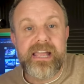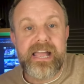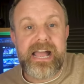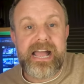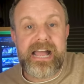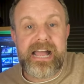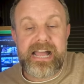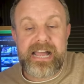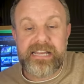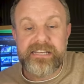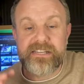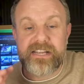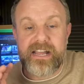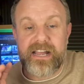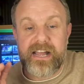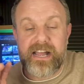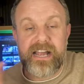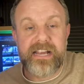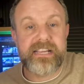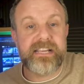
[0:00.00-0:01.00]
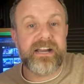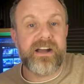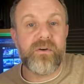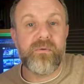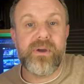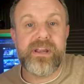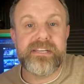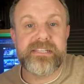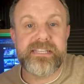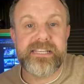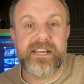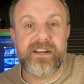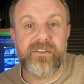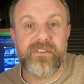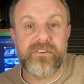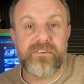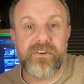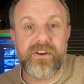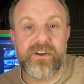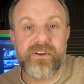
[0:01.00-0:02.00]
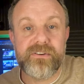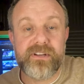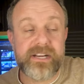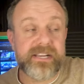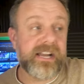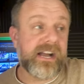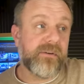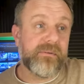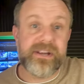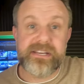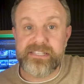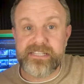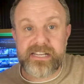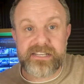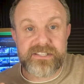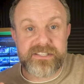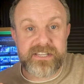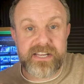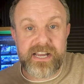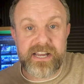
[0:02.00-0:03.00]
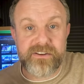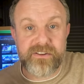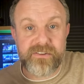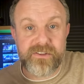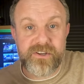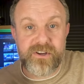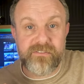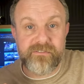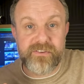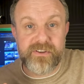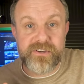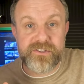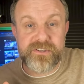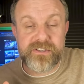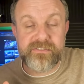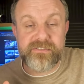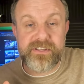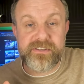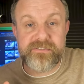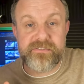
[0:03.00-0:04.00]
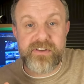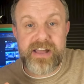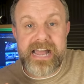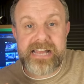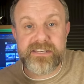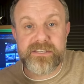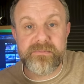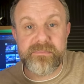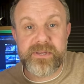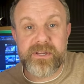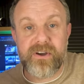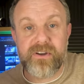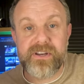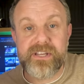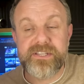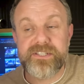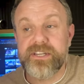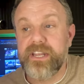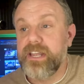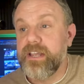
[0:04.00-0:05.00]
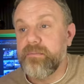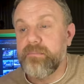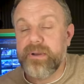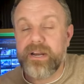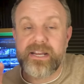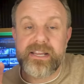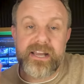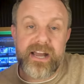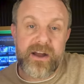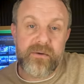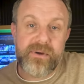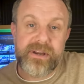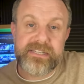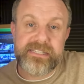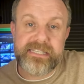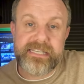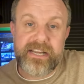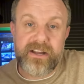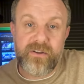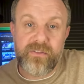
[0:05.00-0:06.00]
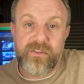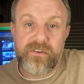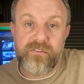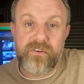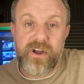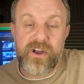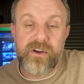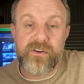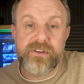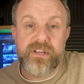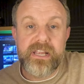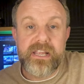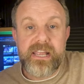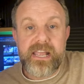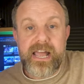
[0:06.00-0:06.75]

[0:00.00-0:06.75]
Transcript: And I can't wait to get on the road. I can't wait to get started on the conversion of this van, to be honest. But I can't wait to get on the road.